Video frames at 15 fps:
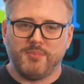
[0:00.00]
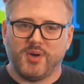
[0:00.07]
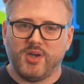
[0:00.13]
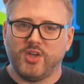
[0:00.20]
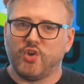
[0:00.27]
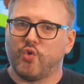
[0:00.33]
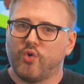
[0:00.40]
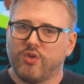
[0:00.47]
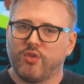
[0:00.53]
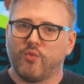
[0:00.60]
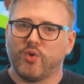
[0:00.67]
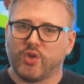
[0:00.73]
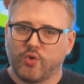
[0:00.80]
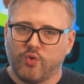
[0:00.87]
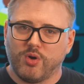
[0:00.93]
button or the
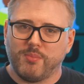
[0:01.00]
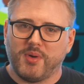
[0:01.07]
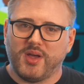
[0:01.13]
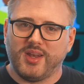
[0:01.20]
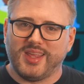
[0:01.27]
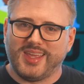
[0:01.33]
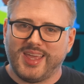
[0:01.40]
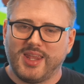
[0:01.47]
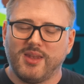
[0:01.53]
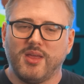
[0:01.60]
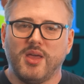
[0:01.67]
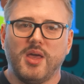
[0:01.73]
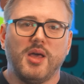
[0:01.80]
record button again,